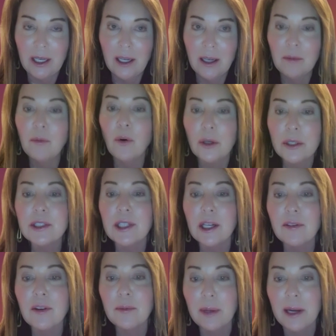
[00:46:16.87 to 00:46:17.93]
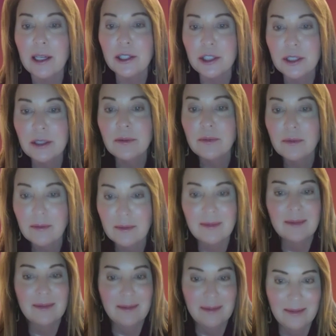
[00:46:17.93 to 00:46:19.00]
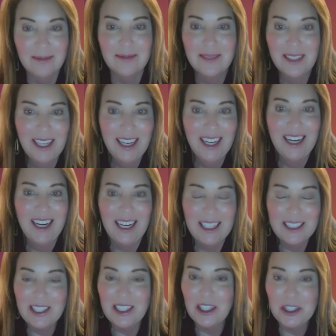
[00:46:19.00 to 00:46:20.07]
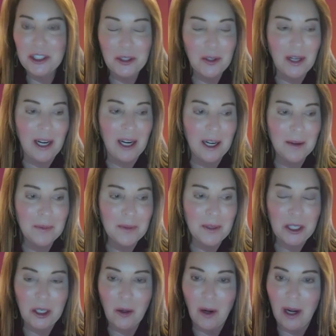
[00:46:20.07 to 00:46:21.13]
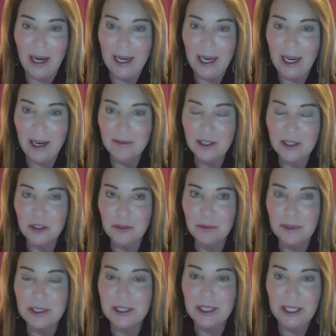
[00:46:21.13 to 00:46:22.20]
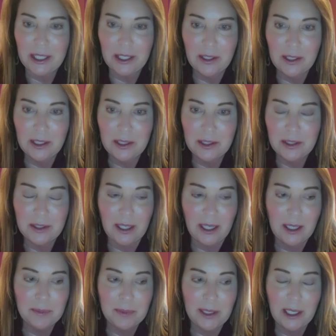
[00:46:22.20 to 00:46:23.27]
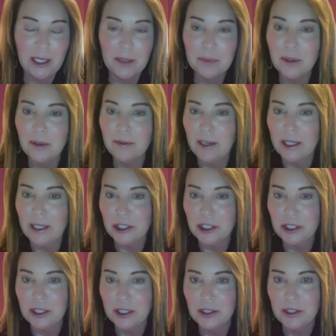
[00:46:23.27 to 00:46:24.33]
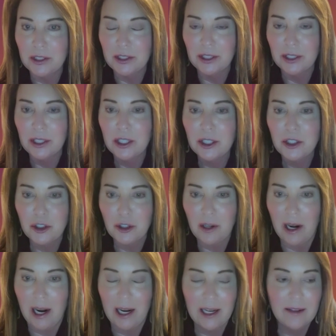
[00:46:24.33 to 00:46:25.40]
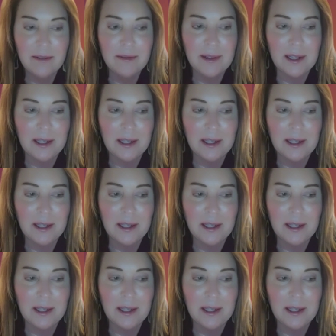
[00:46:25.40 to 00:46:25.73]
More self-compassion. I tell you, I have this ridiculous type A perfectionist drive.